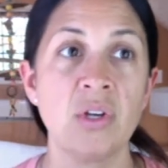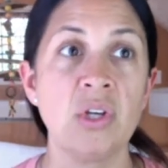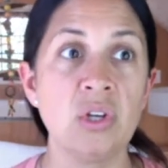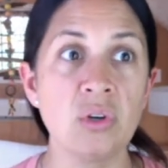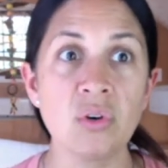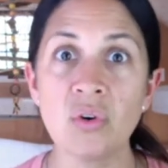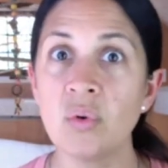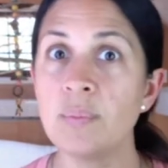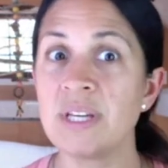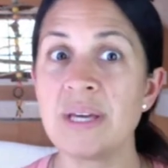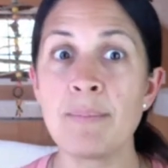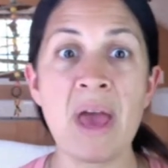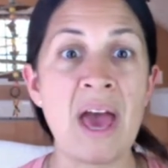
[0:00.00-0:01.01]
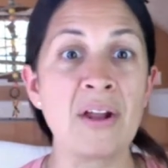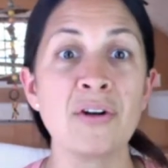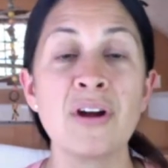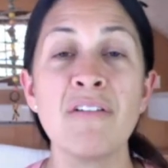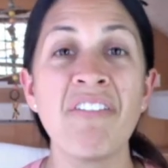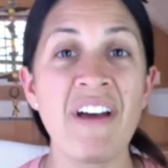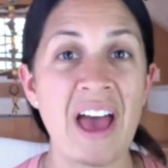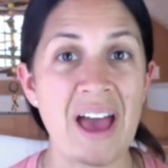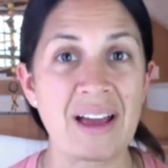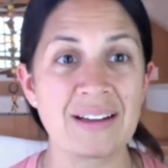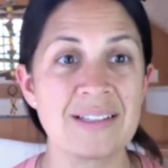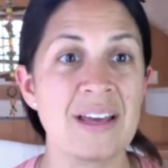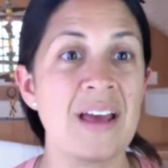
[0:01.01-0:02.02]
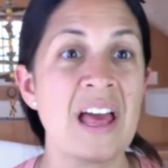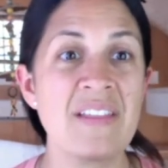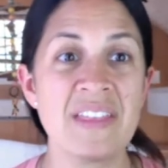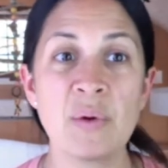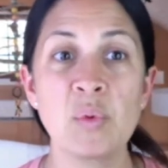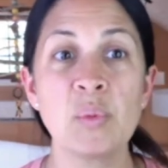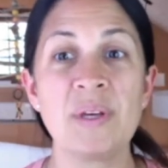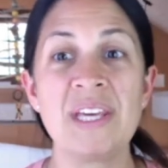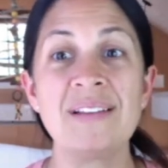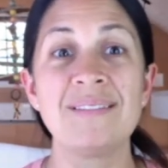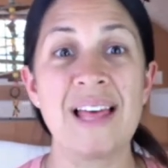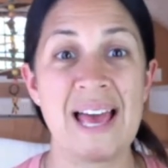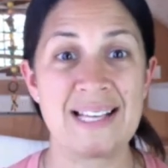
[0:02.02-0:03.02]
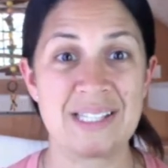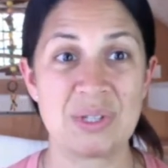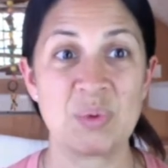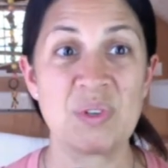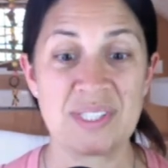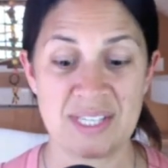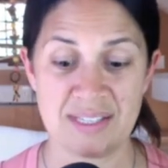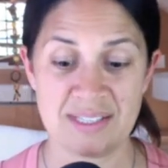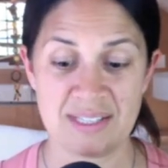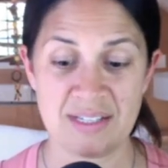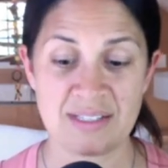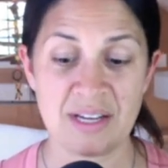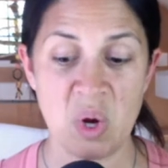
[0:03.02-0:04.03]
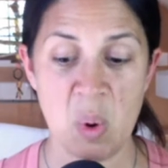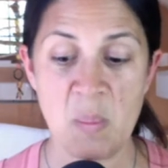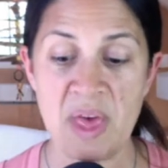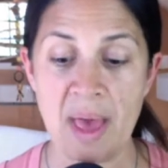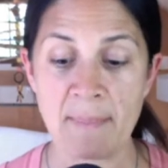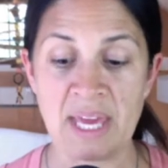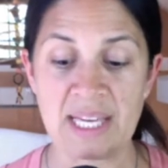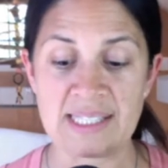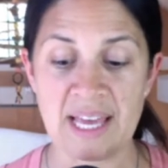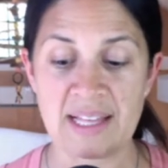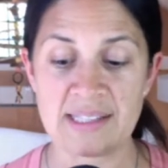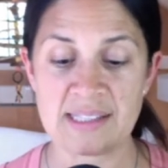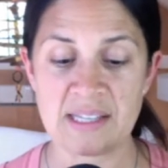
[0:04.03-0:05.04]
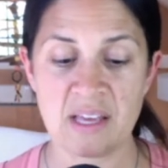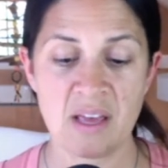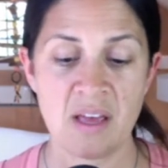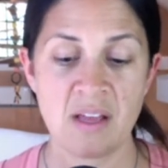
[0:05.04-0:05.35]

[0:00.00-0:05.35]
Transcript: You be matter of fact and they will be less resistant. I hope that makes sense.